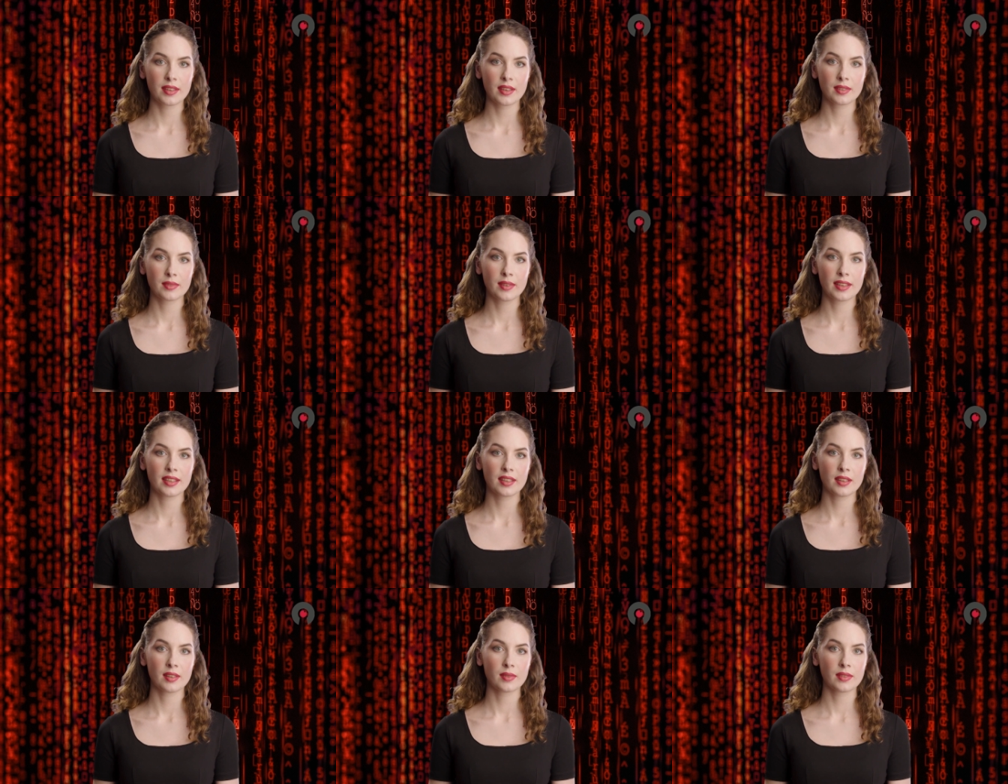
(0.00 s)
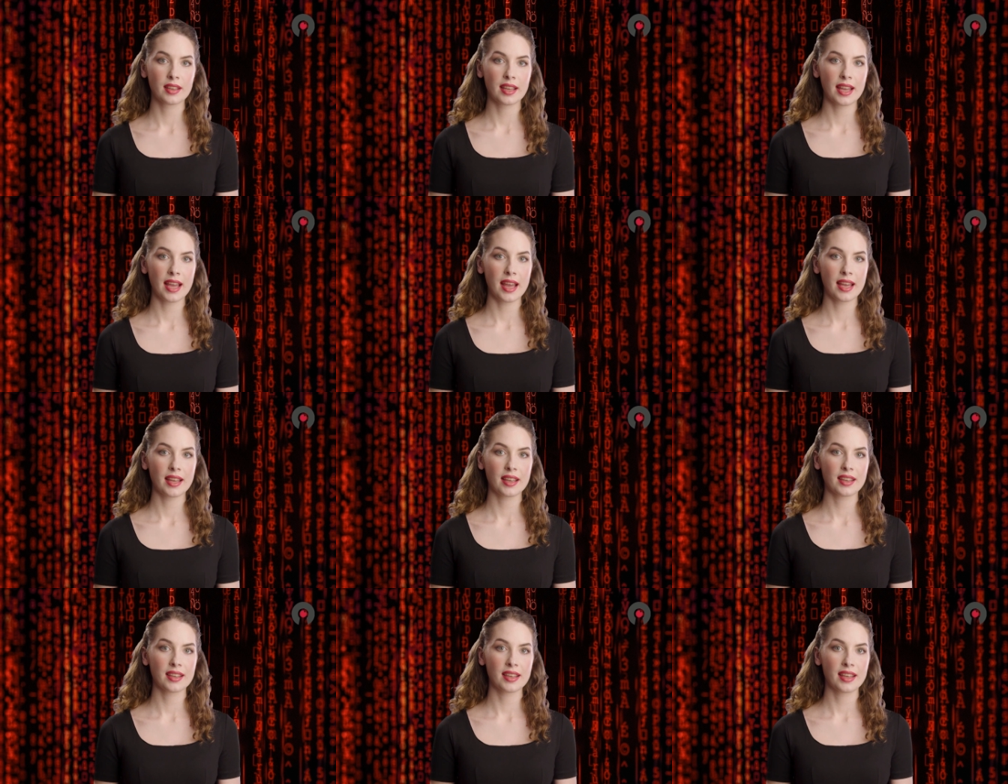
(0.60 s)
To ensure that
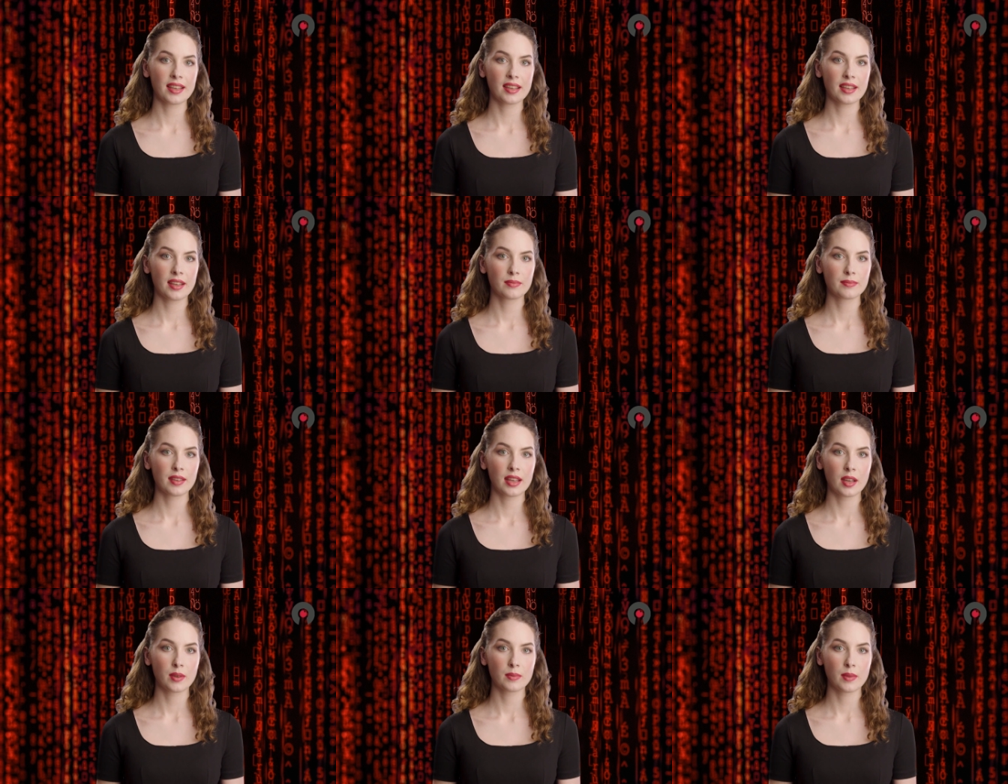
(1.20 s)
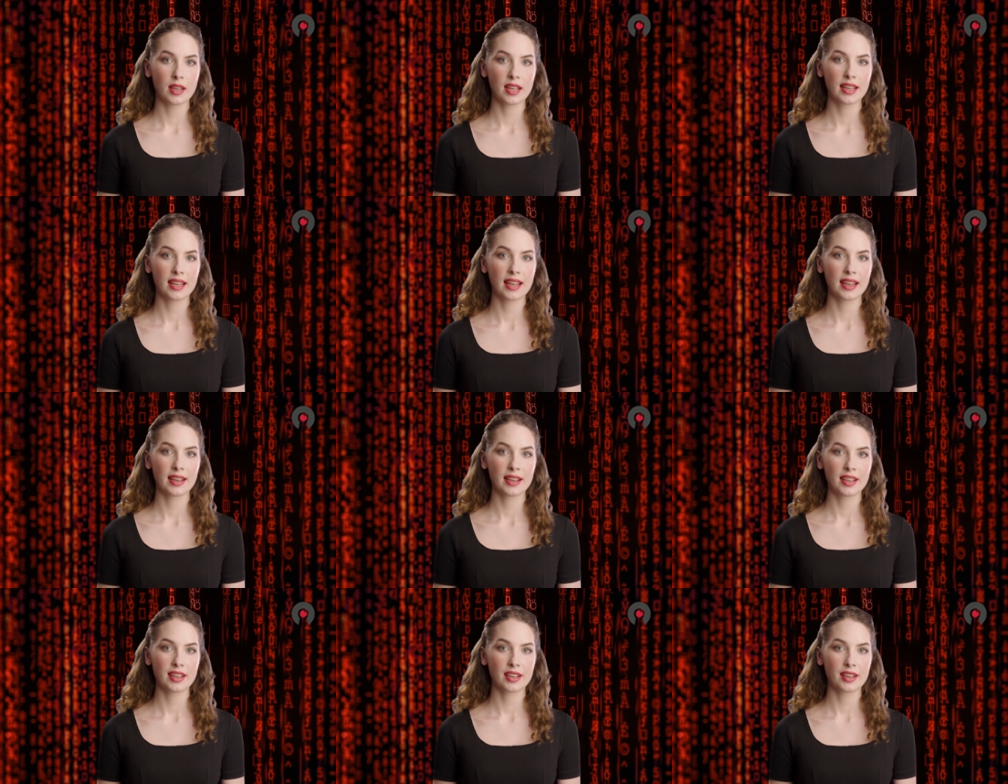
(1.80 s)
A I systems are
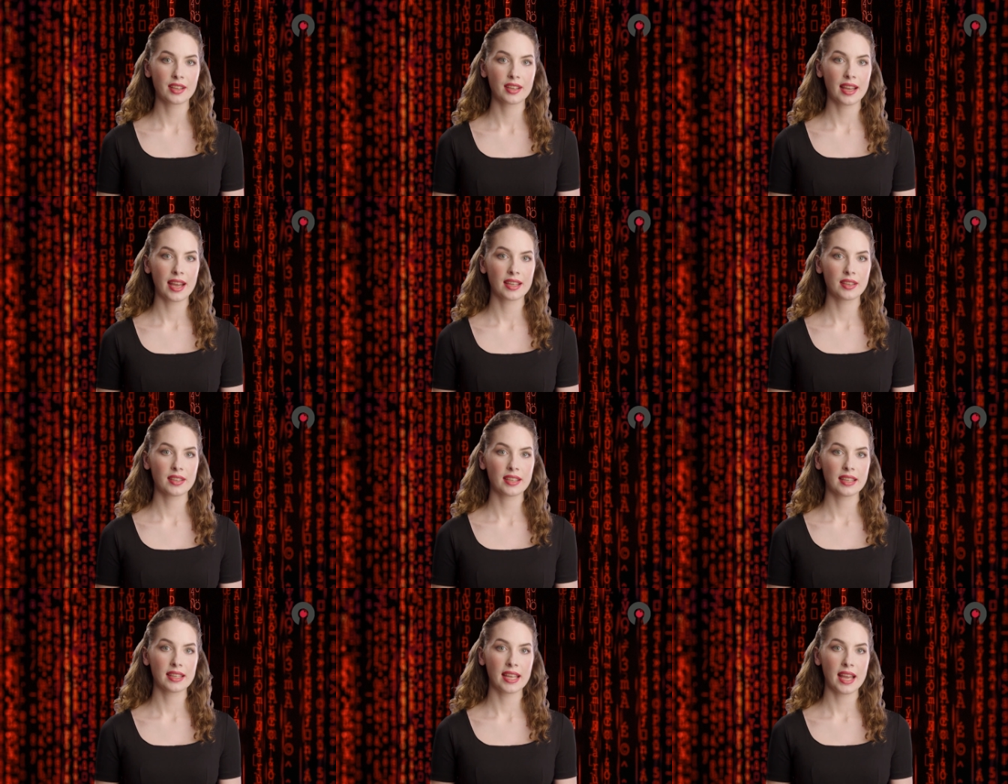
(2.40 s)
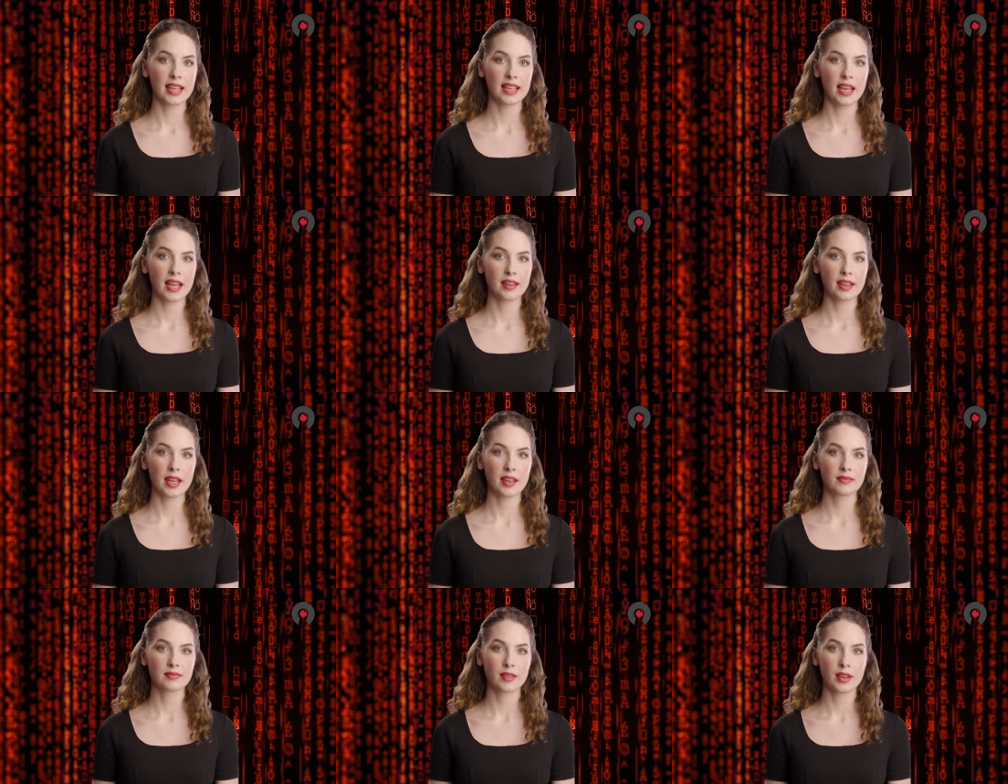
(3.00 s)
working as intended and are
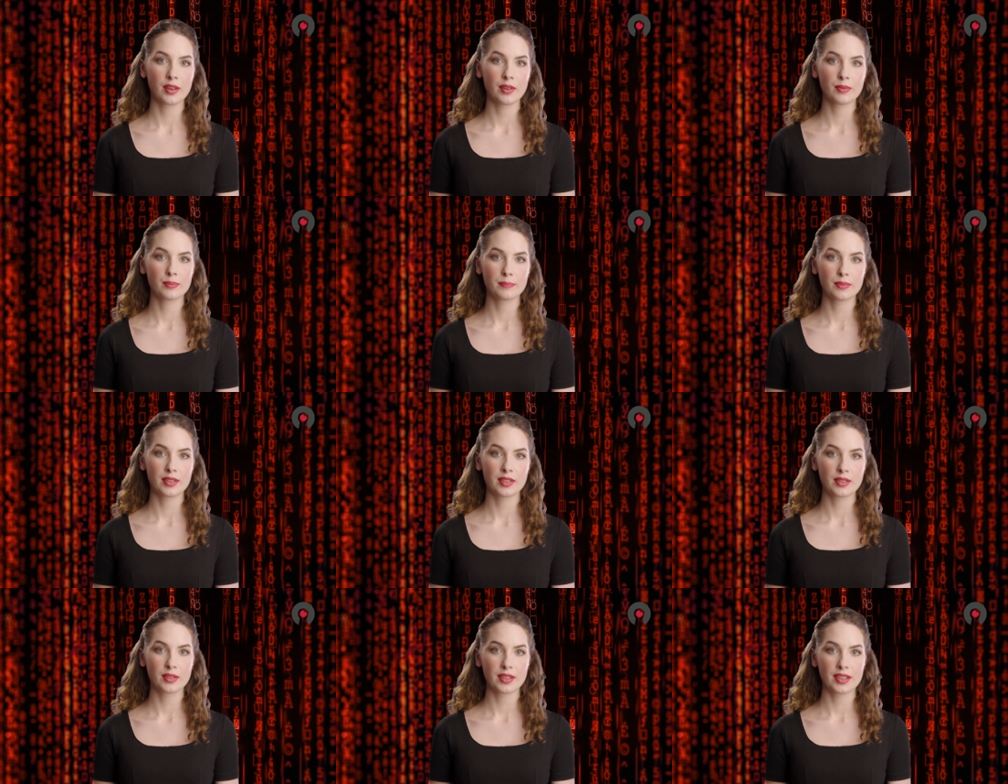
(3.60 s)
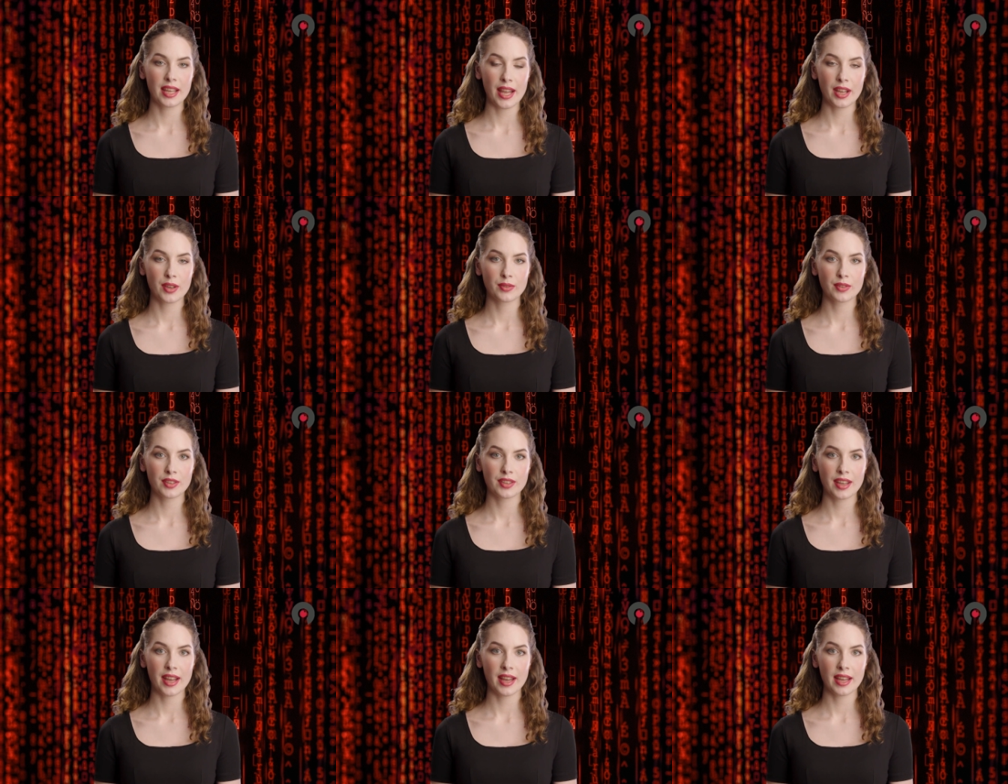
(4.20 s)
not vulnerable to
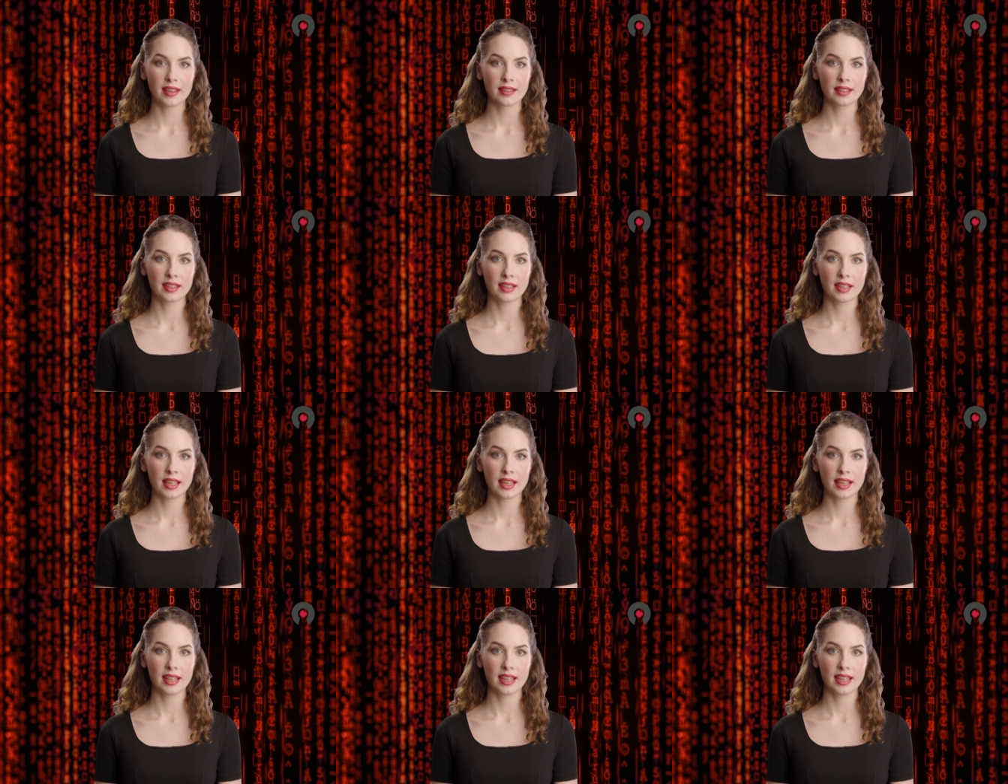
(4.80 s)
cyber attacks,